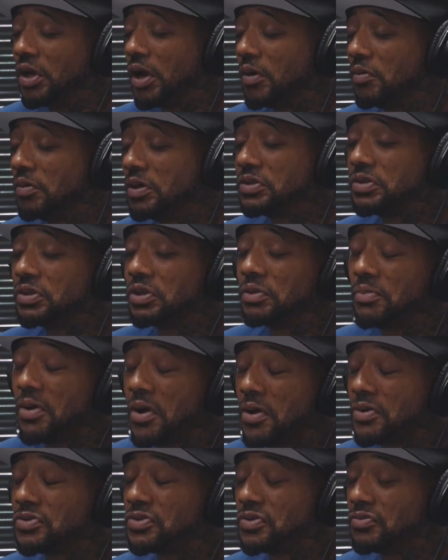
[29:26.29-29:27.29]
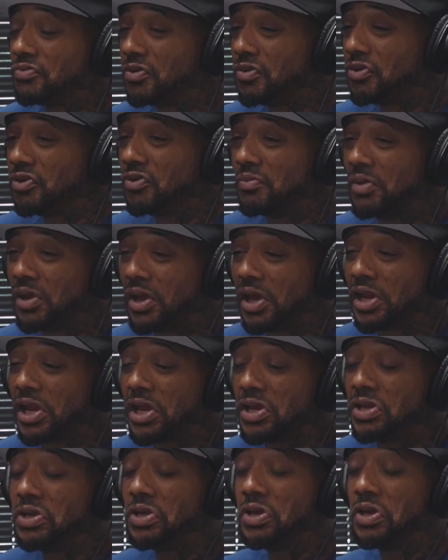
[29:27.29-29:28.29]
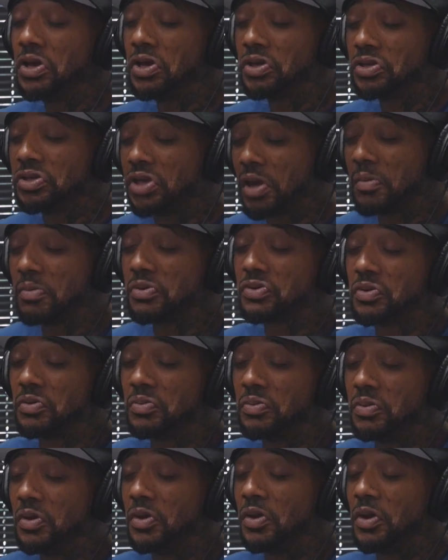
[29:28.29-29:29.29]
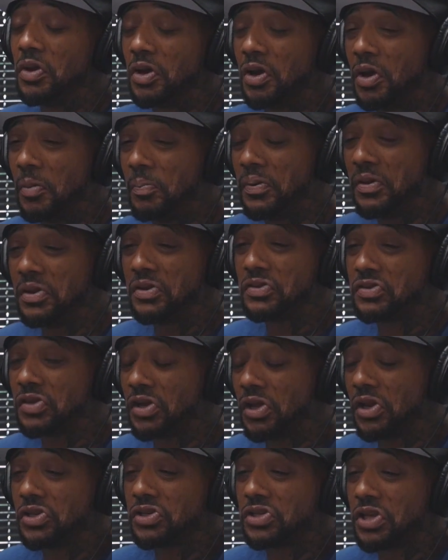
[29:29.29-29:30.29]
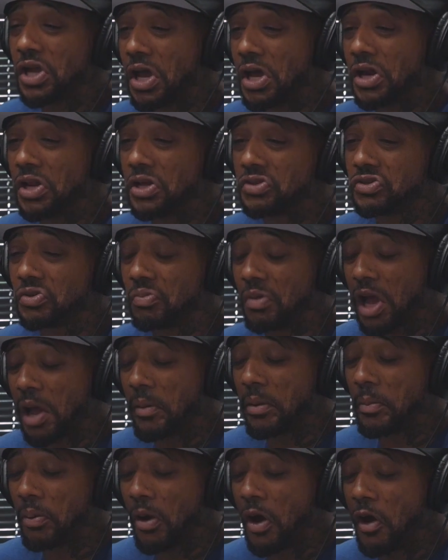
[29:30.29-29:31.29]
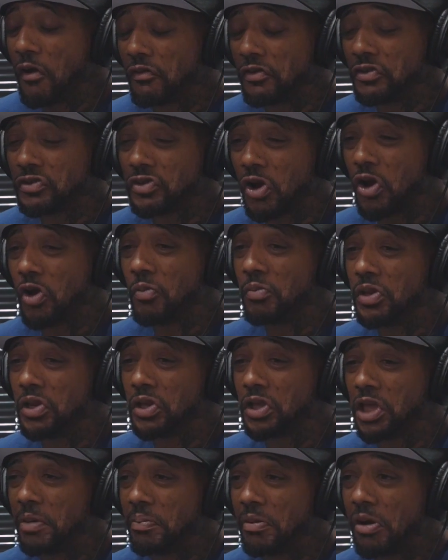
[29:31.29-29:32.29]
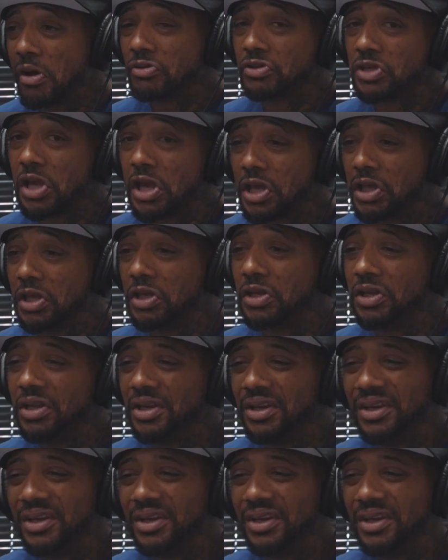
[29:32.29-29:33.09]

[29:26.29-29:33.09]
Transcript: I went to the emergency room, man. They gave me some appendicitis shot and some ibuprofen told me to keep on taking,